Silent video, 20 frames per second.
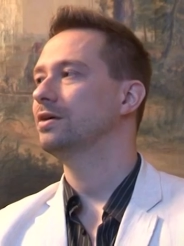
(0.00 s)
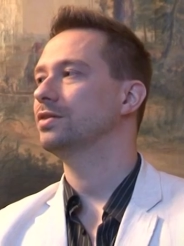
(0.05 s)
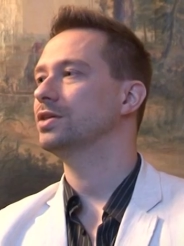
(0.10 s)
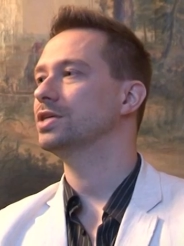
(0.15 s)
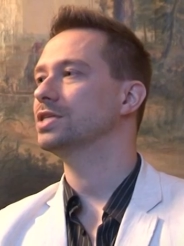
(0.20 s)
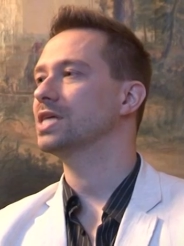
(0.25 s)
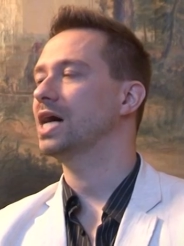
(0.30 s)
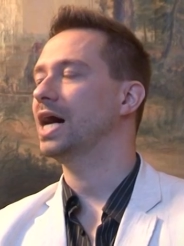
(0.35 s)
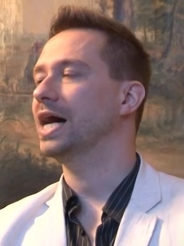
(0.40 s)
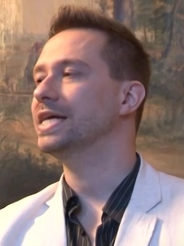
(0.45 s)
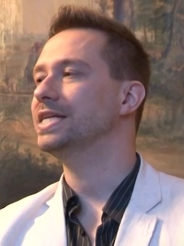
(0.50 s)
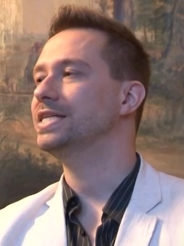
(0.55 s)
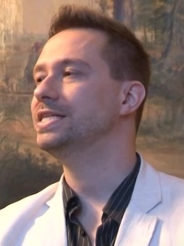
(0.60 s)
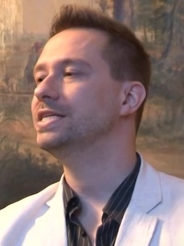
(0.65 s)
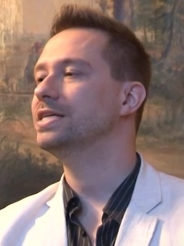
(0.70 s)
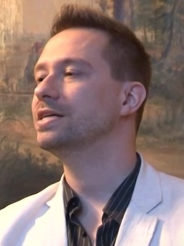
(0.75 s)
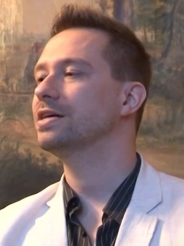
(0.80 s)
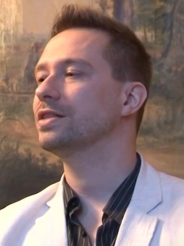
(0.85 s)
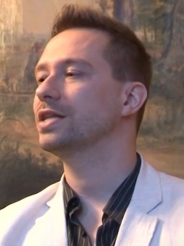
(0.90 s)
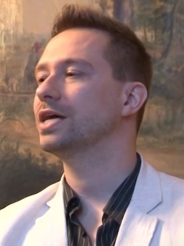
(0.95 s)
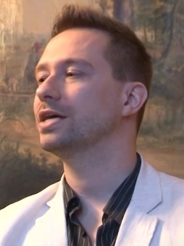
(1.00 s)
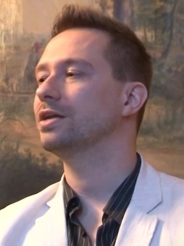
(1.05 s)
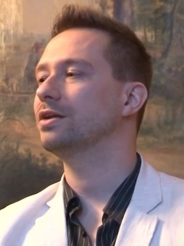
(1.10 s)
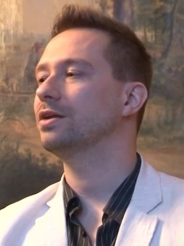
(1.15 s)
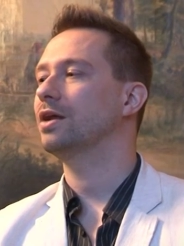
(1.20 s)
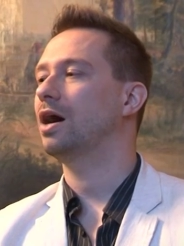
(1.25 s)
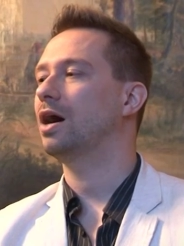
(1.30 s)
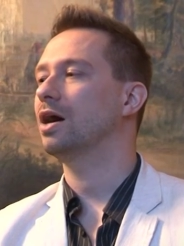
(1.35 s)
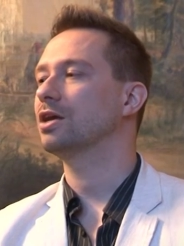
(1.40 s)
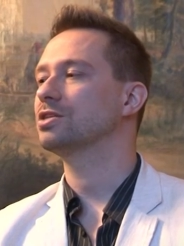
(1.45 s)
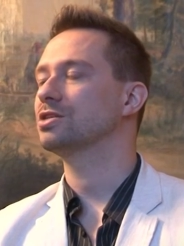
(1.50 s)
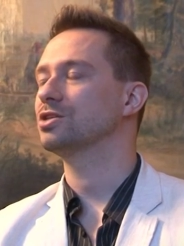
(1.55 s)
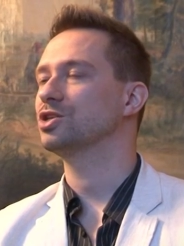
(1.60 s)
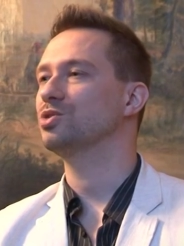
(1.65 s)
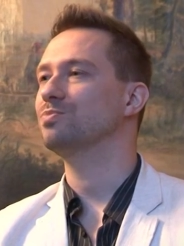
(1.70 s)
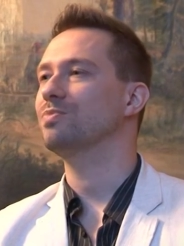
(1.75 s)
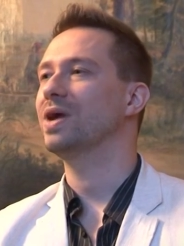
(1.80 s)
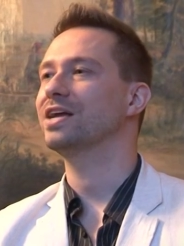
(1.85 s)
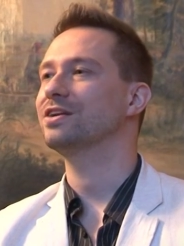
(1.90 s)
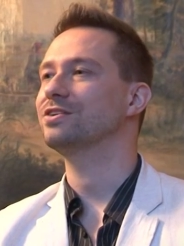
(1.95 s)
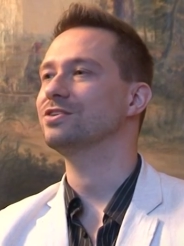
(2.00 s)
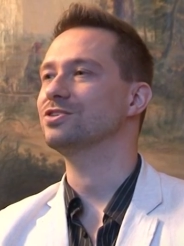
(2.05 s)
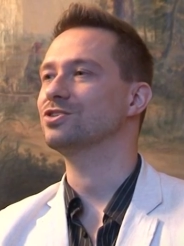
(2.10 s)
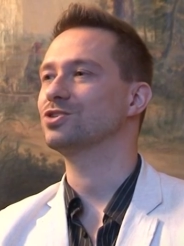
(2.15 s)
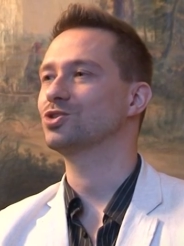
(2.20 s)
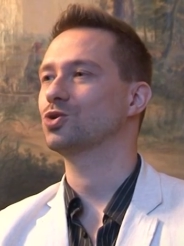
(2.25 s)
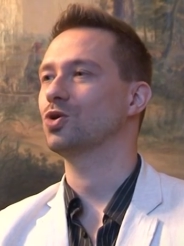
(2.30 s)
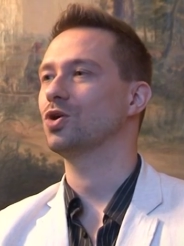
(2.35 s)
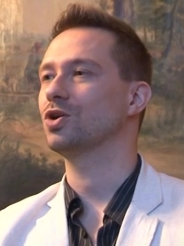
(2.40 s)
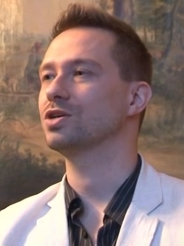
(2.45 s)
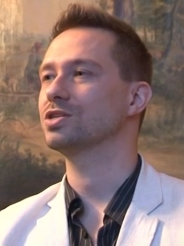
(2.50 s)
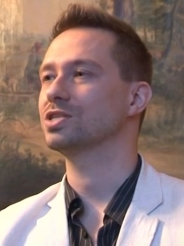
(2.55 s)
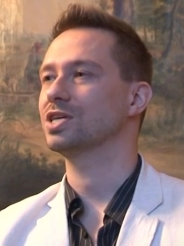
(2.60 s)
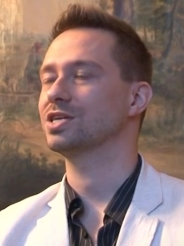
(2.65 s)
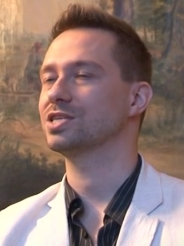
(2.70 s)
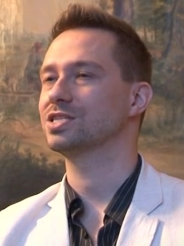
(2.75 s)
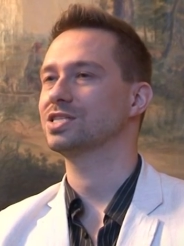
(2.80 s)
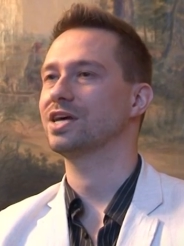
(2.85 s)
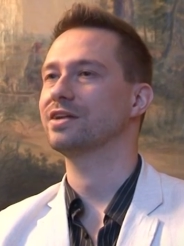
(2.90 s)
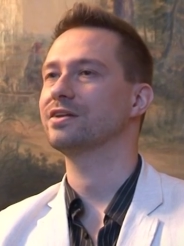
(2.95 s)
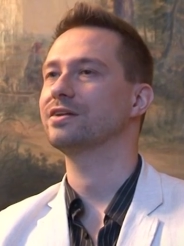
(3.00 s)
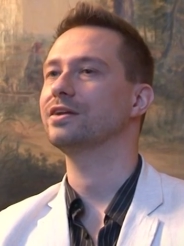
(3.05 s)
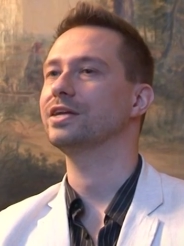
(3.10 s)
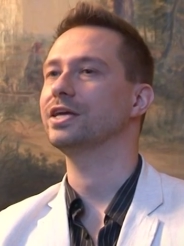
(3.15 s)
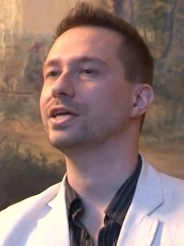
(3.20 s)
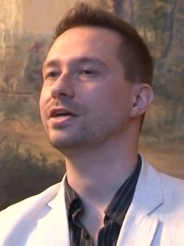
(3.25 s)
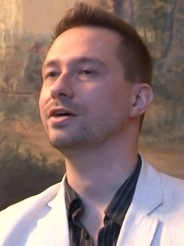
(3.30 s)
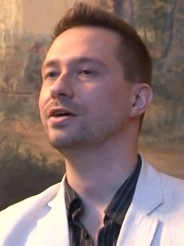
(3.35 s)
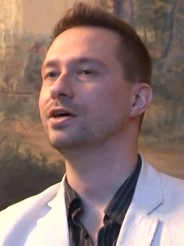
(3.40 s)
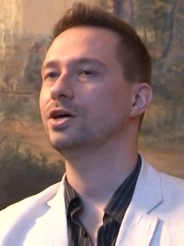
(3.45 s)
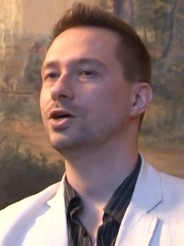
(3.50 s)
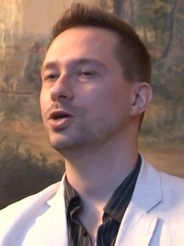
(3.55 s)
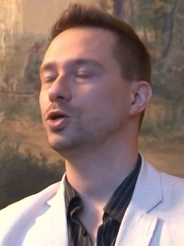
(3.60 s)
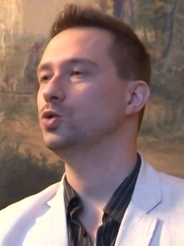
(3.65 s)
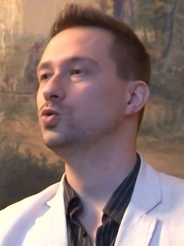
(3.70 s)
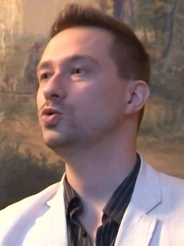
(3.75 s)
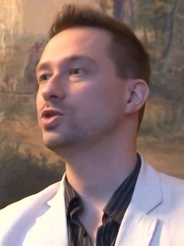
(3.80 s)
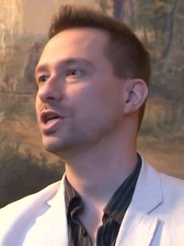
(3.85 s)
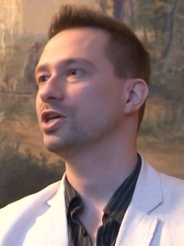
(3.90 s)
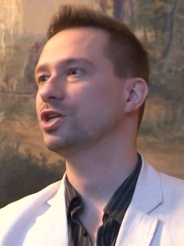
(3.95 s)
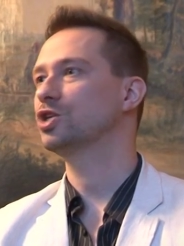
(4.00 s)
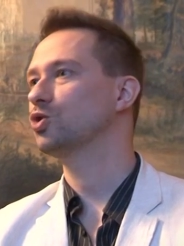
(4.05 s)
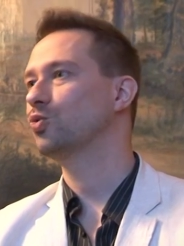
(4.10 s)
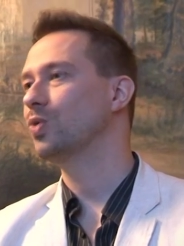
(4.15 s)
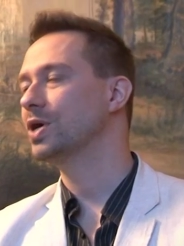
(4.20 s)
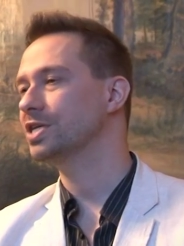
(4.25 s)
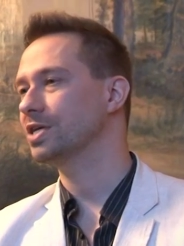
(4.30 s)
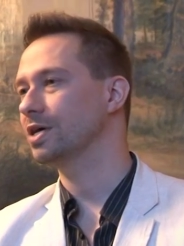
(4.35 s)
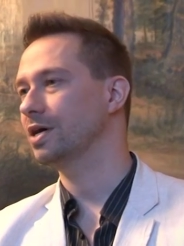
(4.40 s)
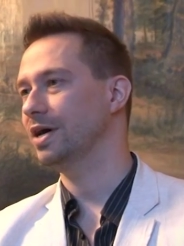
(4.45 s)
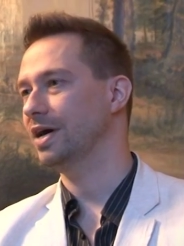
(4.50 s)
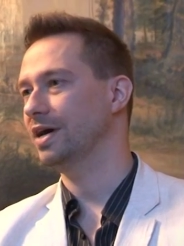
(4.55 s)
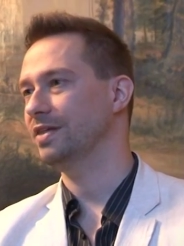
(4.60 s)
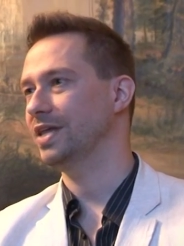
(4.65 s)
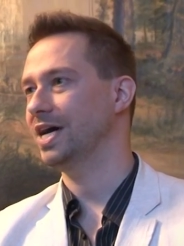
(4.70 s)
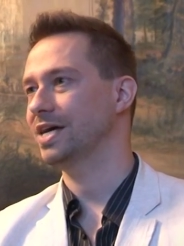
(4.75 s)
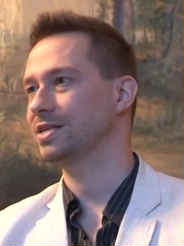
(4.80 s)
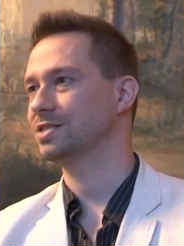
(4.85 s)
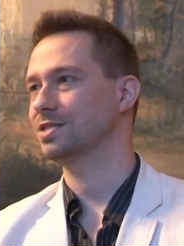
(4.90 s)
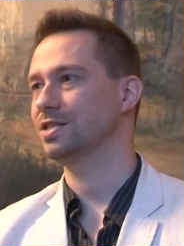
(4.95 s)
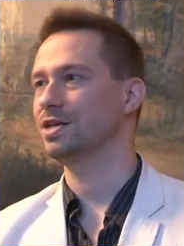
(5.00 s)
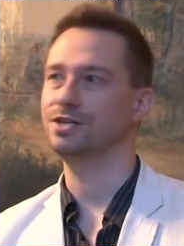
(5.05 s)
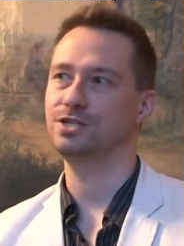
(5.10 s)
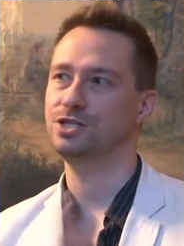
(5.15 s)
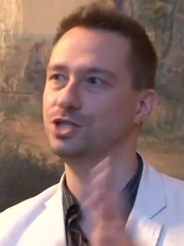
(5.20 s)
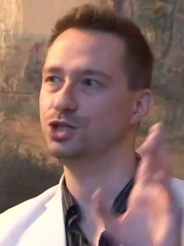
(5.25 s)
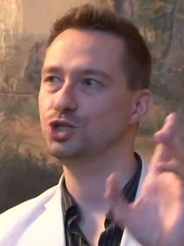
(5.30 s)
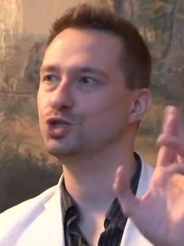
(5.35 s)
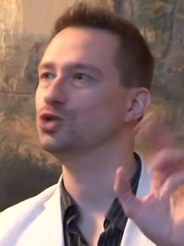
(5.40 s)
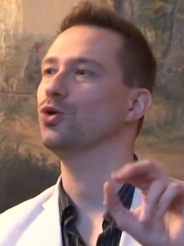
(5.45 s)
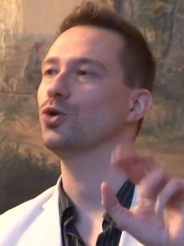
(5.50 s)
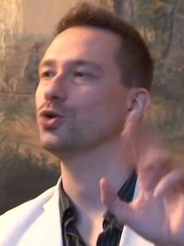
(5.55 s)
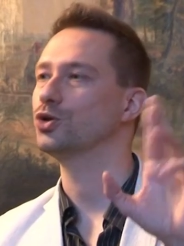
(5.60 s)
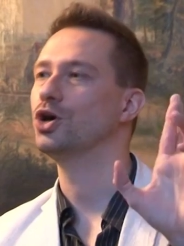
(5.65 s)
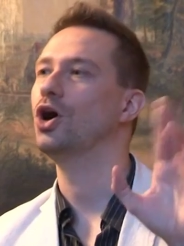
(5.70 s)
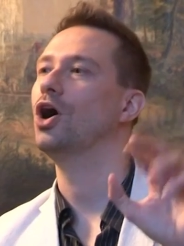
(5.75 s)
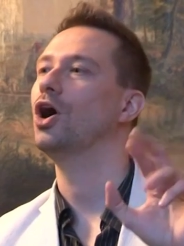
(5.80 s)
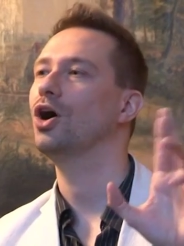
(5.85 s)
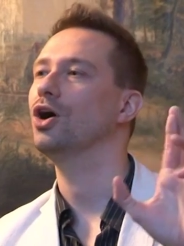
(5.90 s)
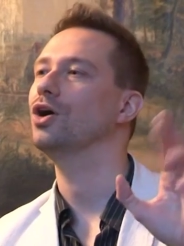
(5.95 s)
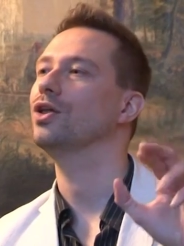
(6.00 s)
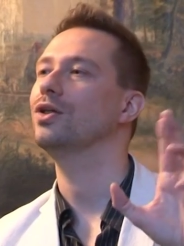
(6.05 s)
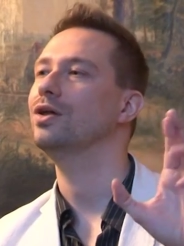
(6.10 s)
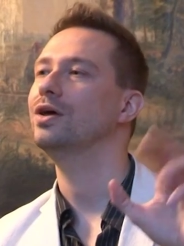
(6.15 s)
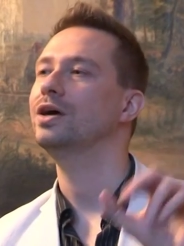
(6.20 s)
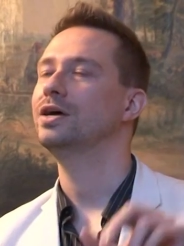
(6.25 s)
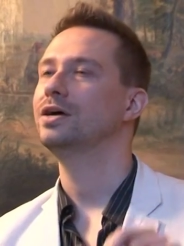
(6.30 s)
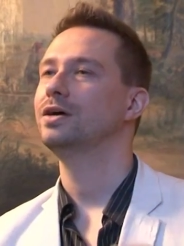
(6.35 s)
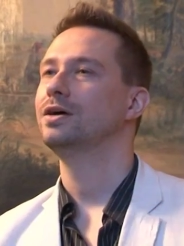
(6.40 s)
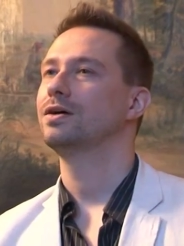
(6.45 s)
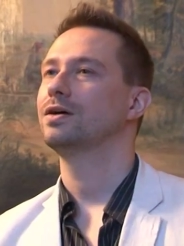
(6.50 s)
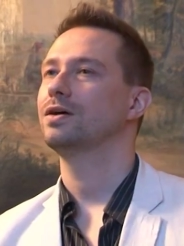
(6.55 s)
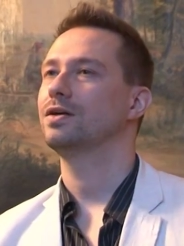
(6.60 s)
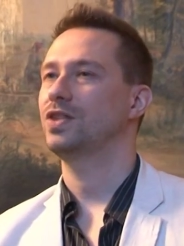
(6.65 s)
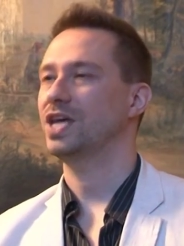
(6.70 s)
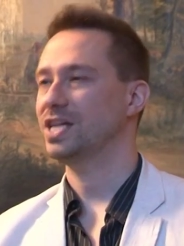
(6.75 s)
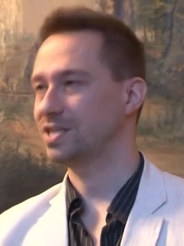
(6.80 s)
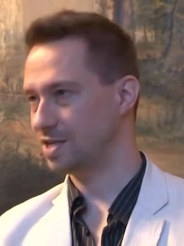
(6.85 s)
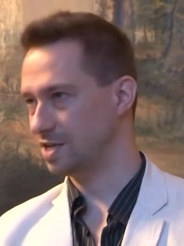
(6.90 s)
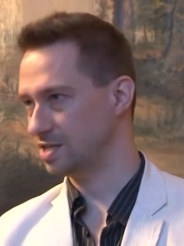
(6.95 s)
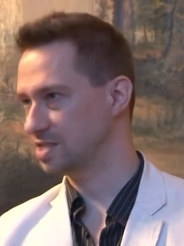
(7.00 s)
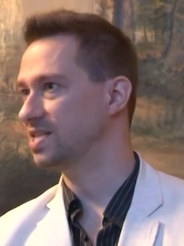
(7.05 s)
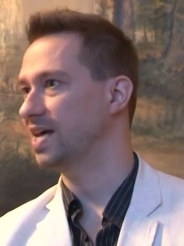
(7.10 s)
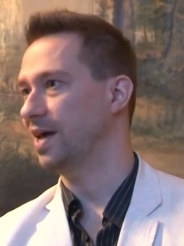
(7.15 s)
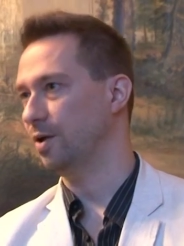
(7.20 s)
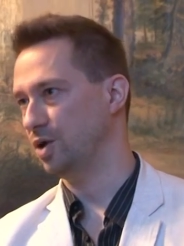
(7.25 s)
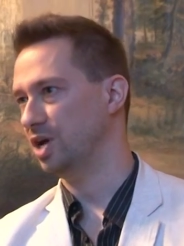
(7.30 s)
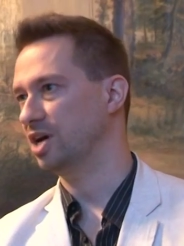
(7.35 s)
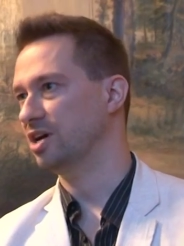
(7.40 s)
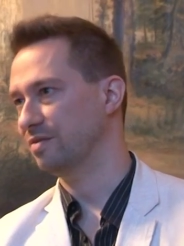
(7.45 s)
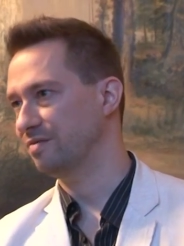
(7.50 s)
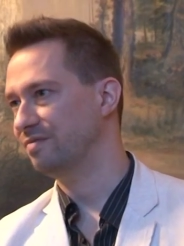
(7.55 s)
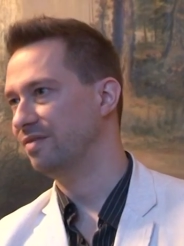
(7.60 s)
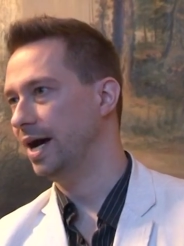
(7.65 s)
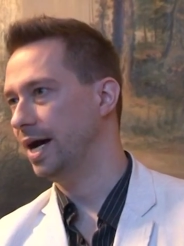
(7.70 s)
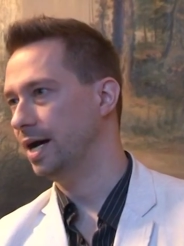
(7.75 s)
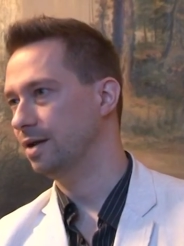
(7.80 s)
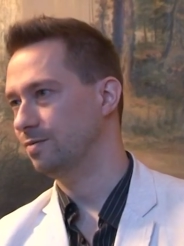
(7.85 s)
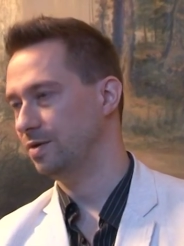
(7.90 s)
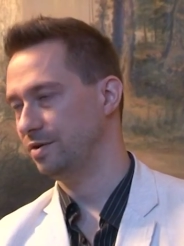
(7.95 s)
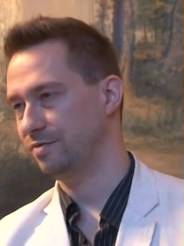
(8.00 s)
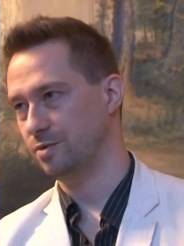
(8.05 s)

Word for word: this idea that arts and humanities scholars are suddenly using Twitter and that's their digital turn, that does sound like a fad, right?